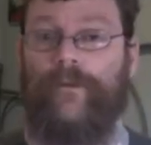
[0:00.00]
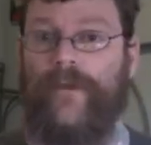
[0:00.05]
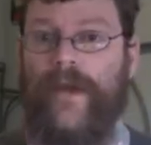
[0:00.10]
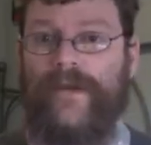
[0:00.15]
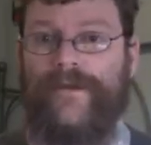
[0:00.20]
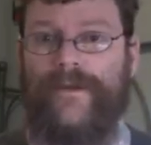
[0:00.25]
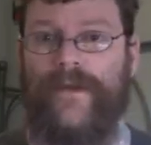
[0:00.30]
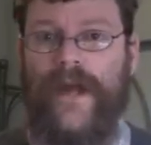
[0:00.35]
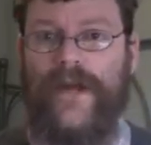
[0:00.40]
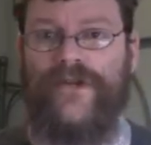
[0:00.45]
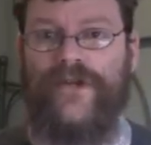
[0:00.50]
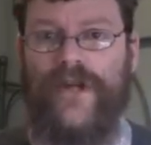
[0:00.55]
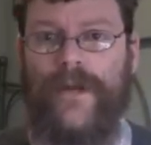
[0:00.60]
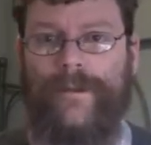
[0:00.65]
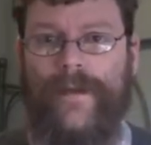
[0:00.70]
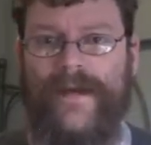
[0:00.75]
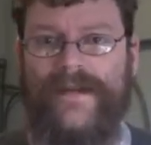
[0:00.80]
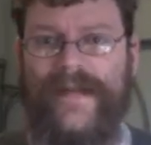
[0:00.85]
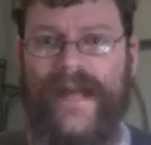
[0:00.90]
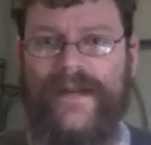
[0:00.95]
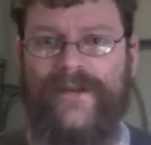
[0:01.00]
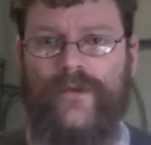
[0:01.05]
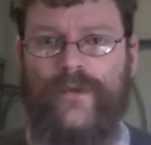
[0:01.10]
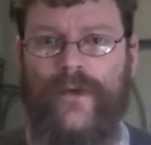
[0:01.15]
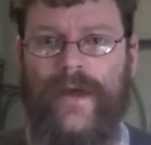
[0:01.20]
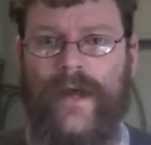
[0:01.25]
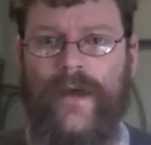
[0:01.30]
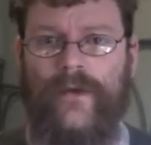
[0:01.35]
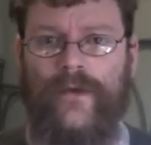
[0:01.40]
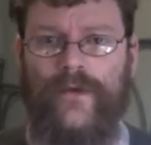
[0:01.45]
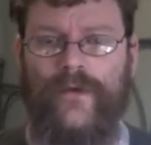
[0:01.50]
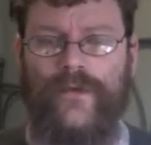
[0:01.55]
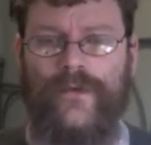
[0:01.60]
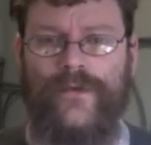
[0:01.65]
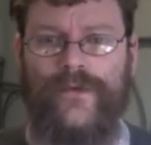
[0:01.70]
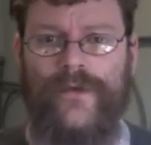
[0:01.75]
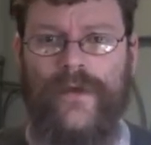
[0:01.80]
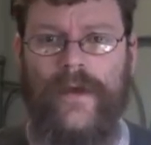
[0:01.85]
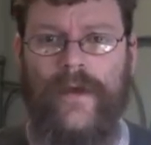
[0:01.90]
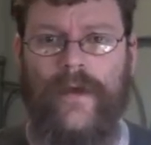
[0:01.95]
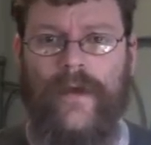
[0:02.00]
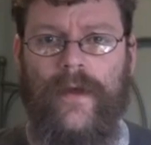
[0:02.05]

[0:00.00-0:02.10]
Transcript: Thanks for catching up on Tattoo Now News.